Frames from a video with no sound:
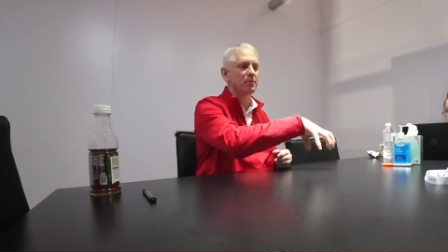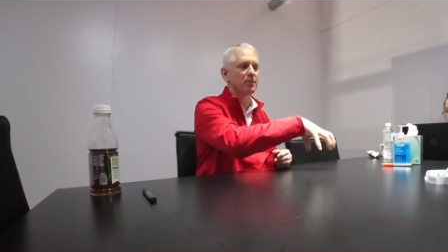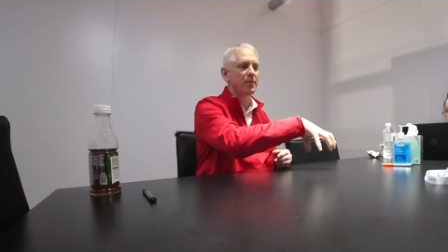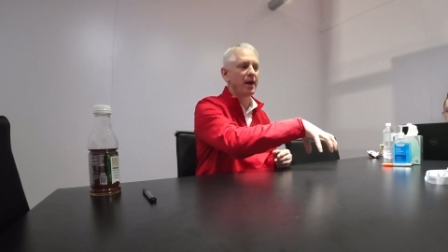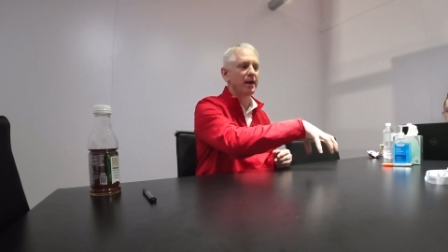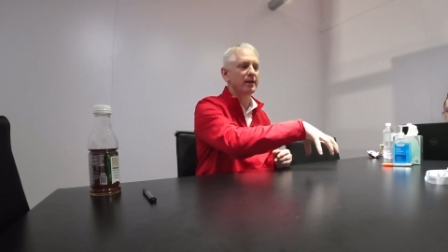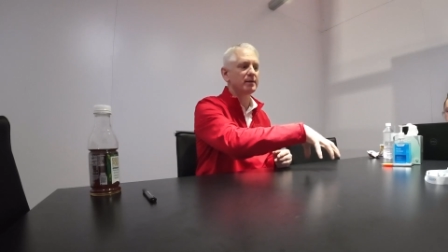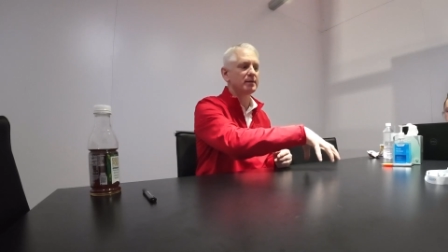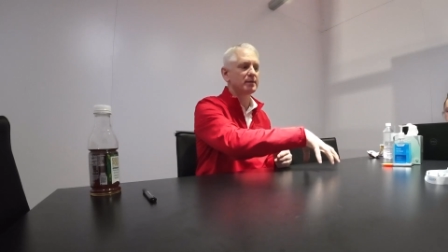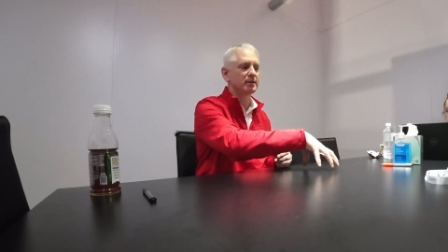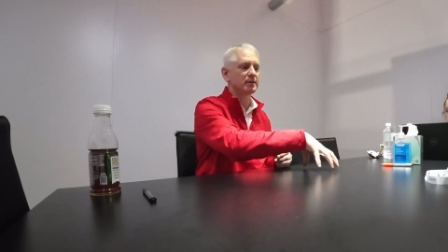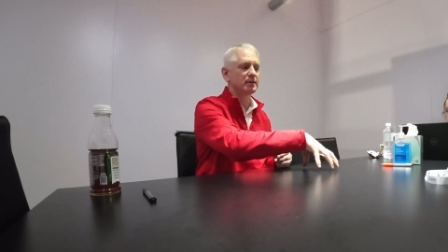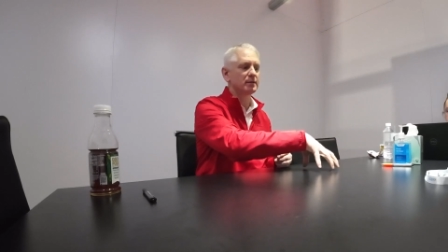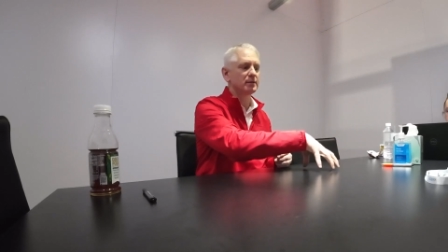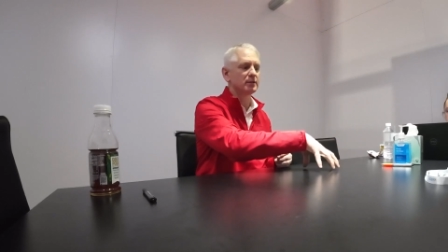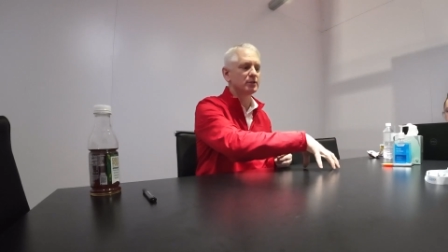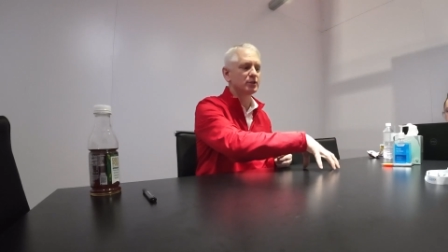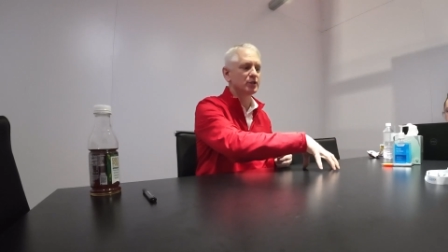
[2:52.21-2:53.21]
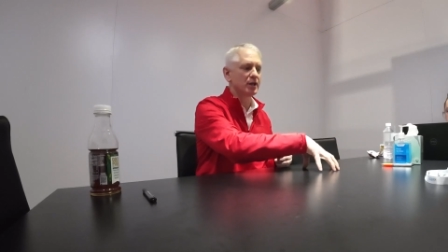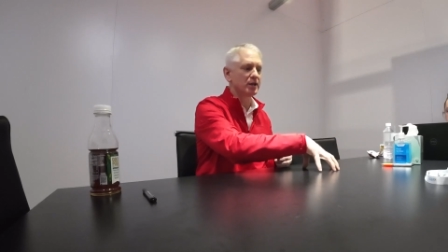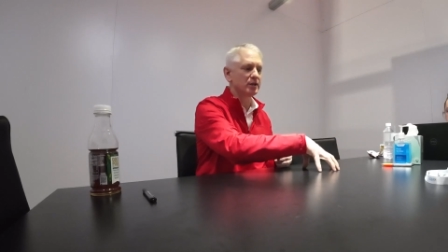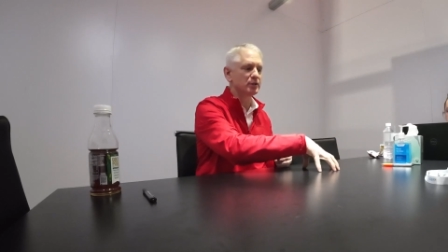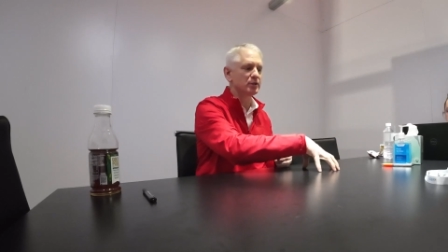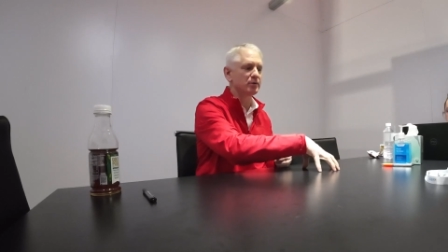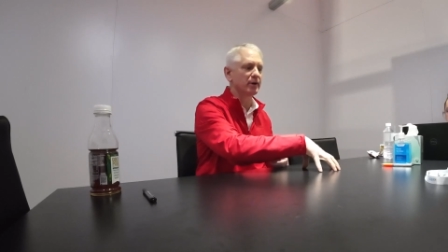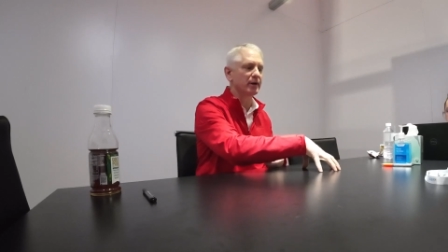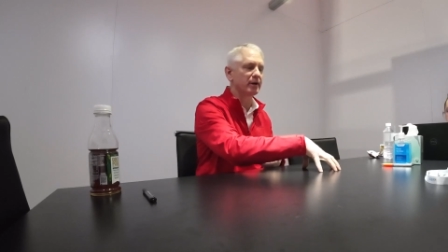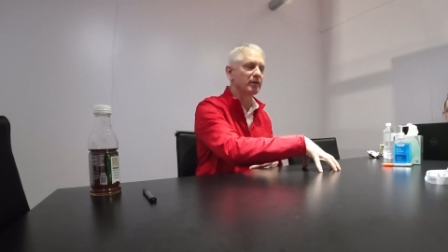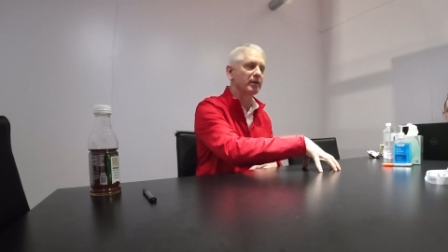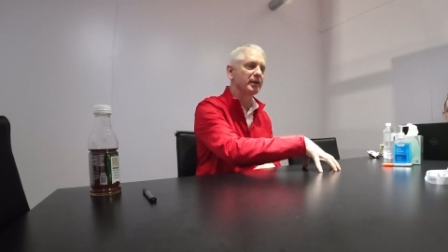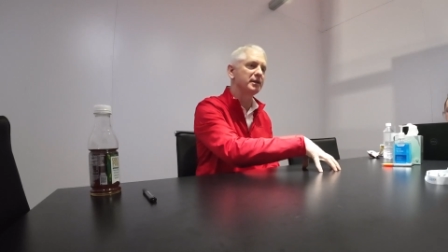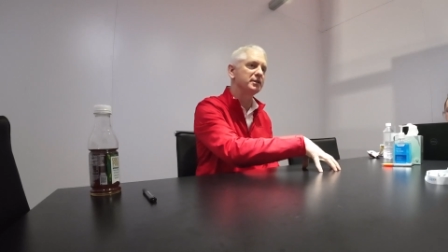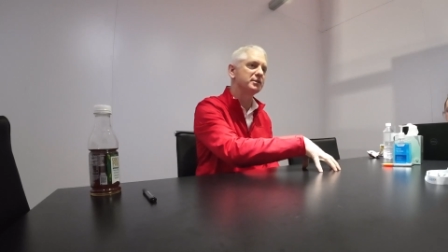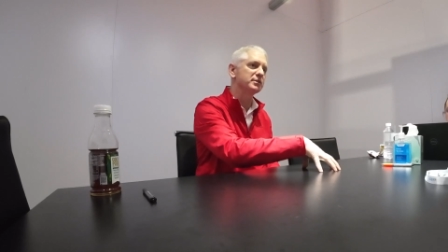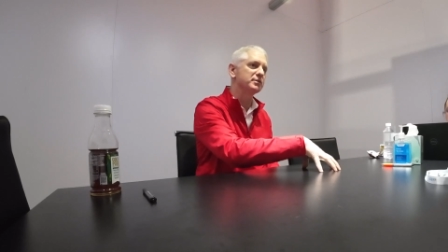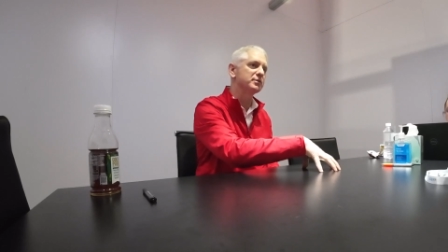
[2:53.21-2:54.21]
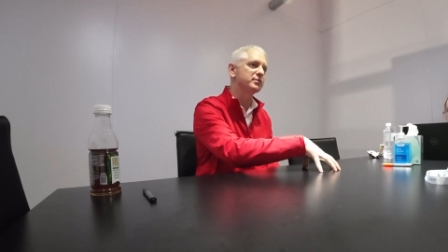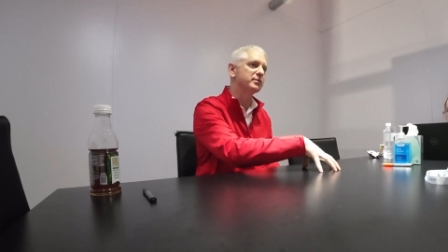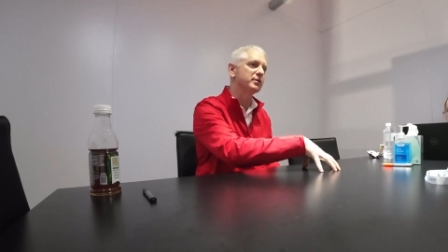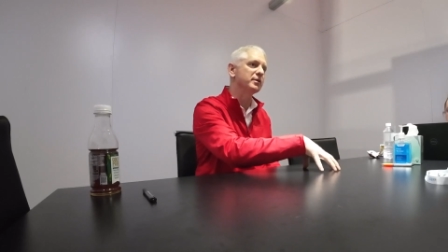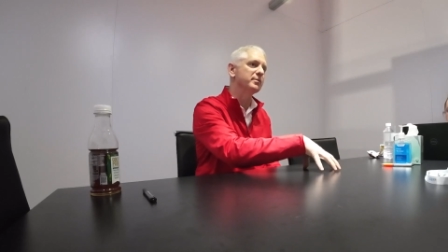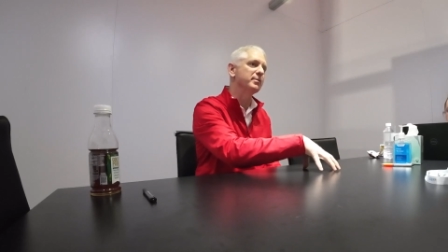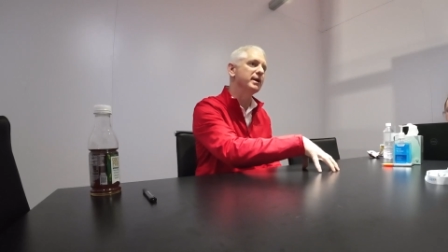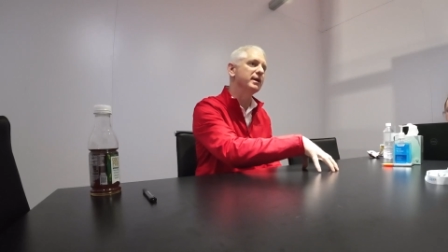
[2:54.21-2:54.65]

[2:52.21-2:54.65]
That change in regulations really